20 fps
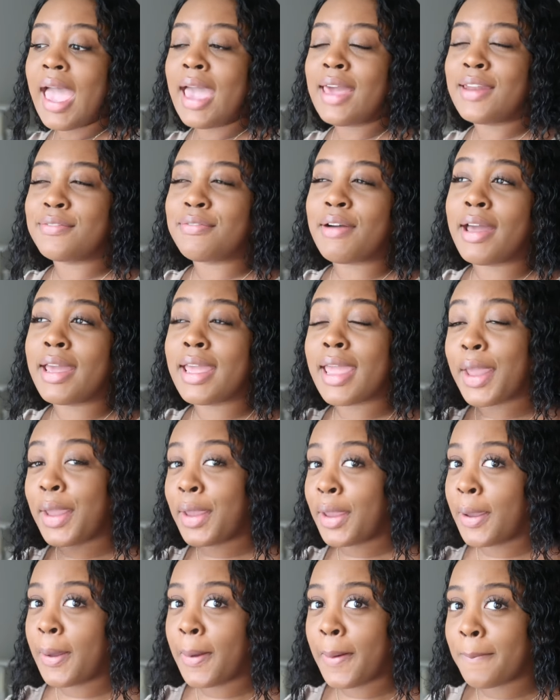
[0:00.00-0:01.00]
And if I
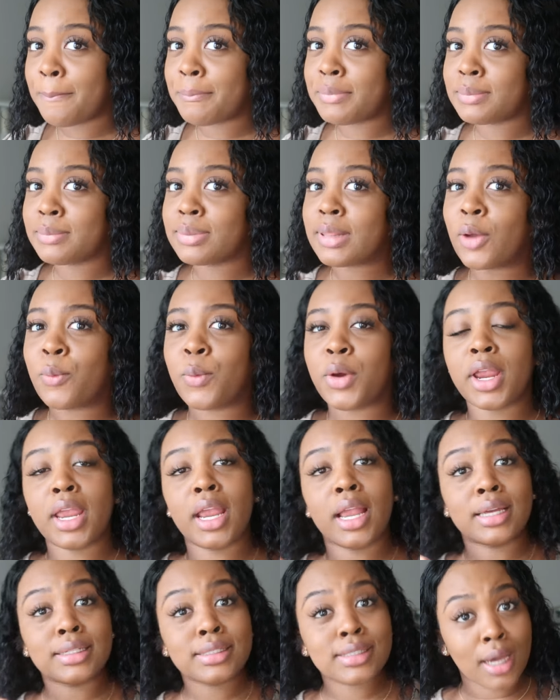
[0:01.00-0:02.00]
am like
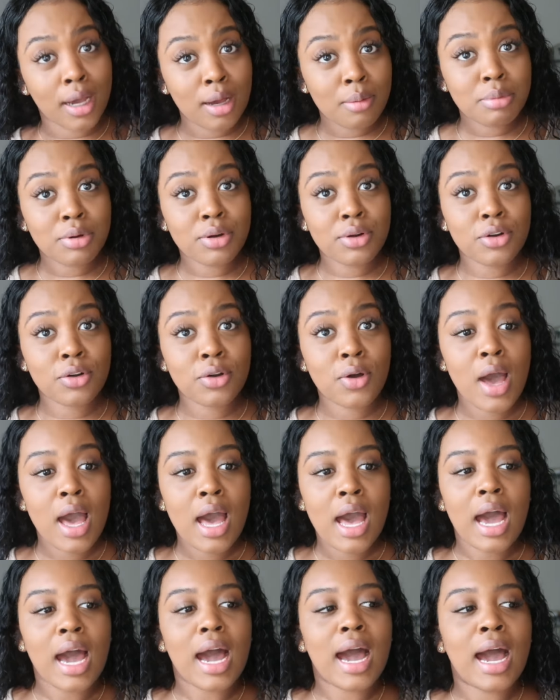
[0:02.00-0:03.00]
working a double,
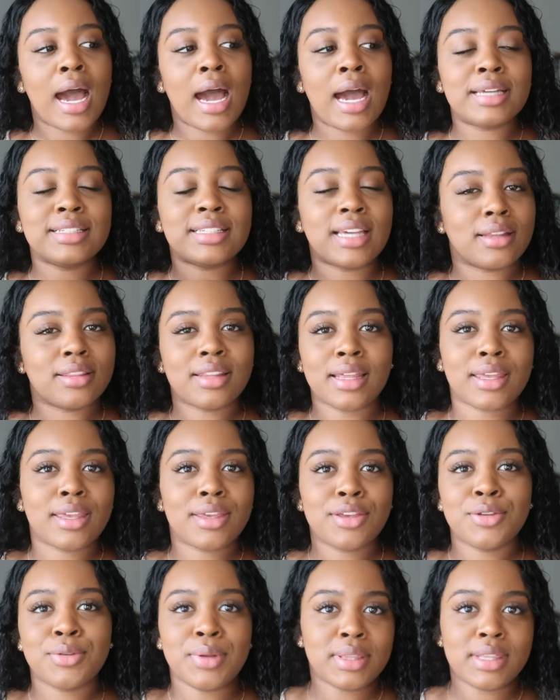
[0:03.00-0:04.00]
I yeah, like
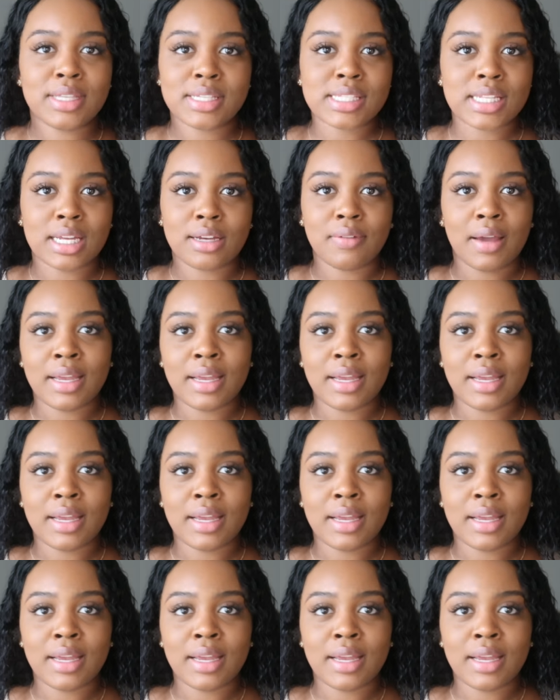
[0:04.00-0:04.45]
you need this stuff.